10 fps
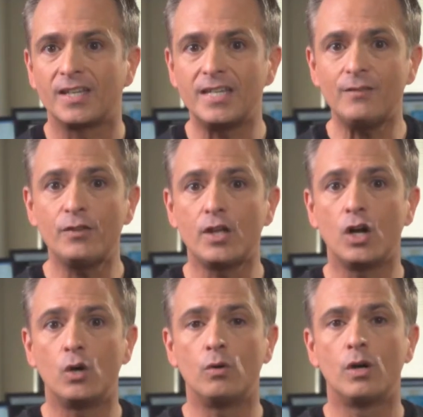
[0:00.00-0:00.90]
Even
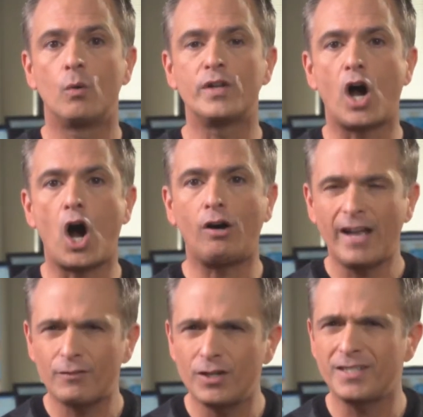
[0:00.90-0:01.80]
though we all
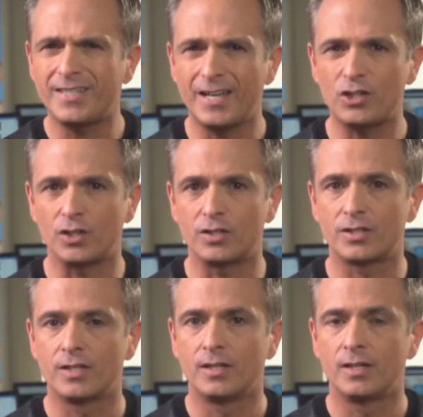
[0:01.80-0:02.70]
have good
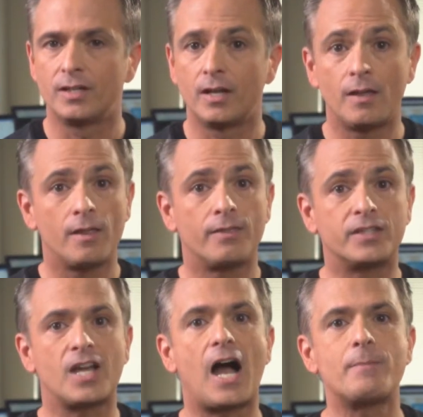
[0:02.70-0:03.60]
intentions, the
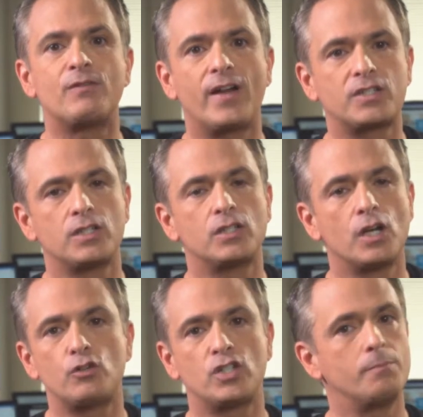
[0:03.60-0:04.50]
time invested in
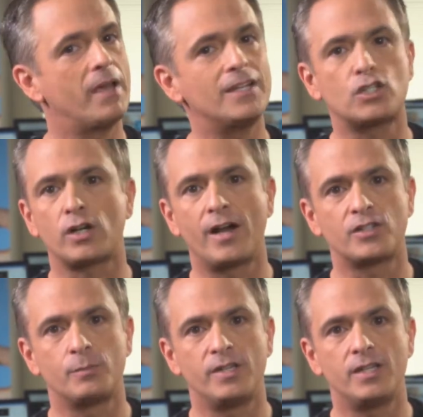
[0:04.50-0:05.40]
coaching may turn out
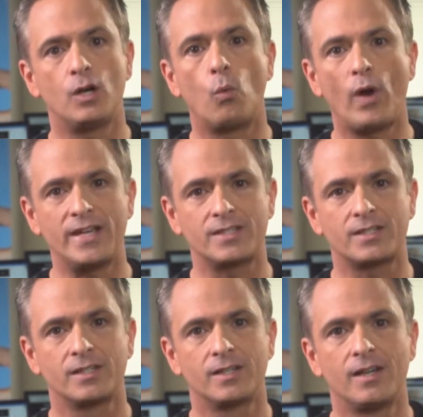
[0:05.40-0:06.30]
to be a
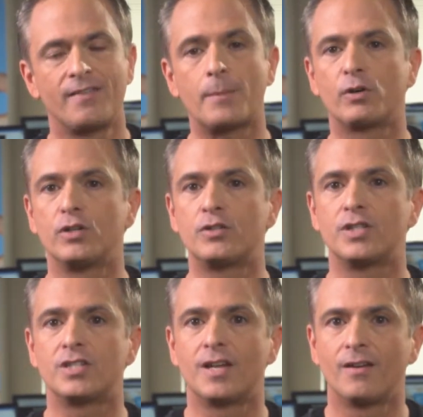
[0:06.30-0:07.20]
waste that
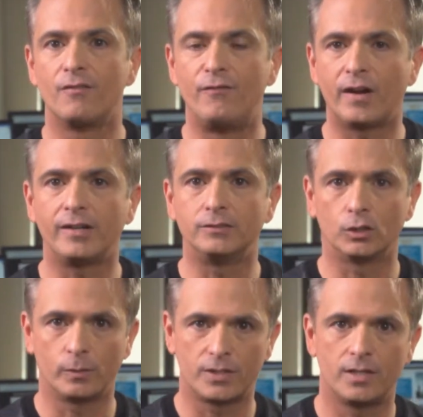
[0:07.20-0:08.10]
produces very
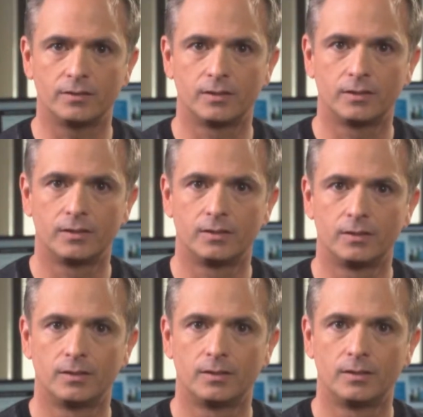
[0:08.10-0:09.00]
little result.
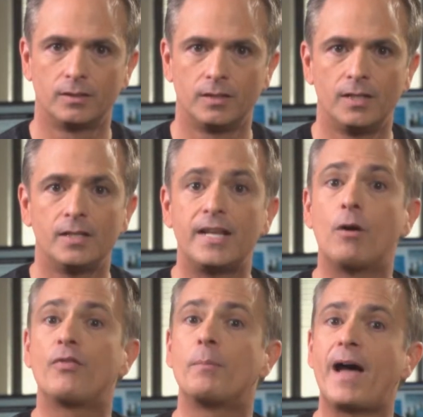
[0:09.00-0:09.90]

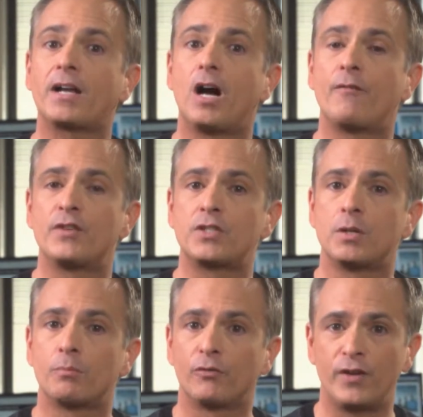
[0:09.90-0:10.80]
Now, with the back office
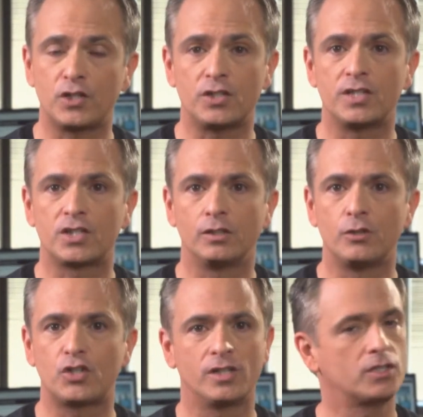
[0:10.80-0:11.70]
proficiency
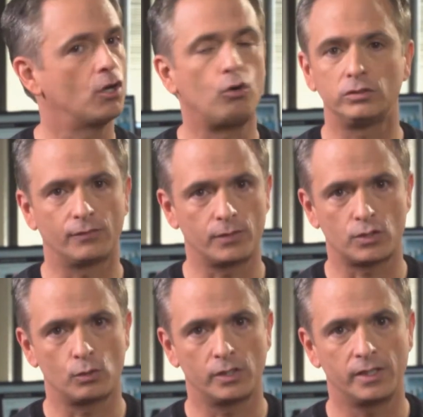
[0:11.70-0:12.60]
solution, it's a whole different
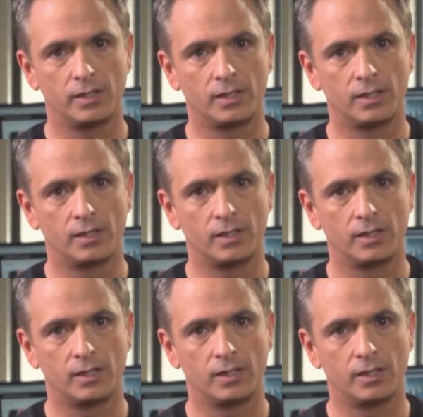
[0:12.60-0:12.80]
story.